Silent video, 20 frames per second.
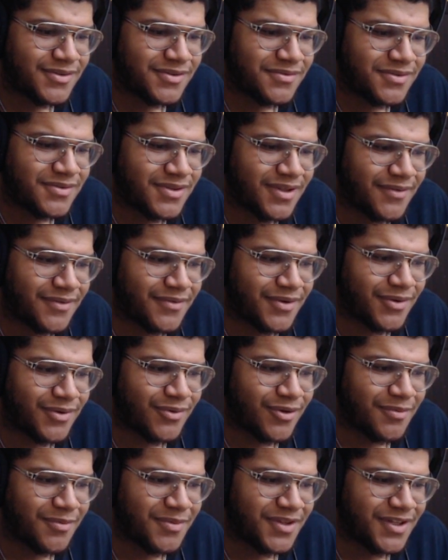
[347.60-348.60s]
Level
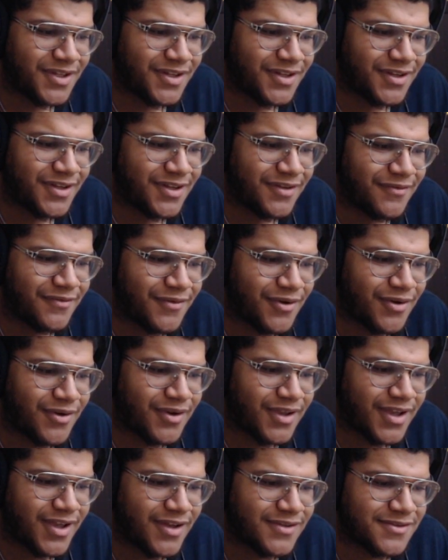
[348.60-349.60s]
equipment, then the default
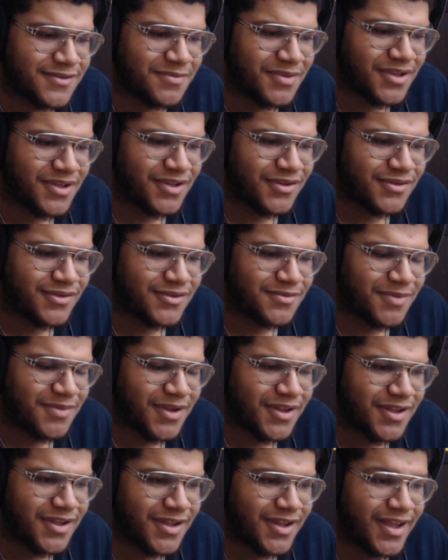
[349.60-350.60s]
accounts being used by
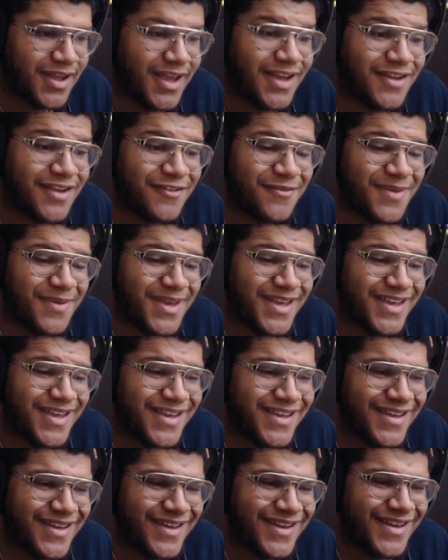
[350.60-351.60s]
the
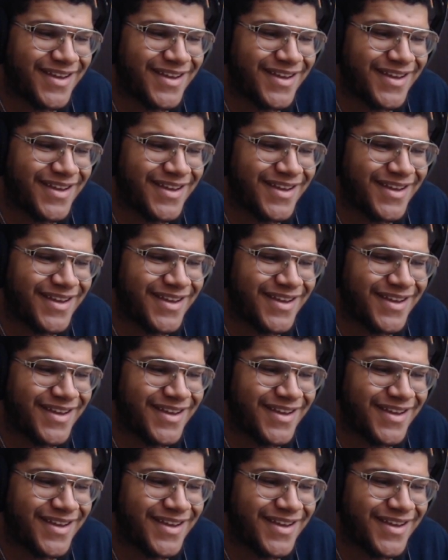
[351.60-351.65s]
enemy.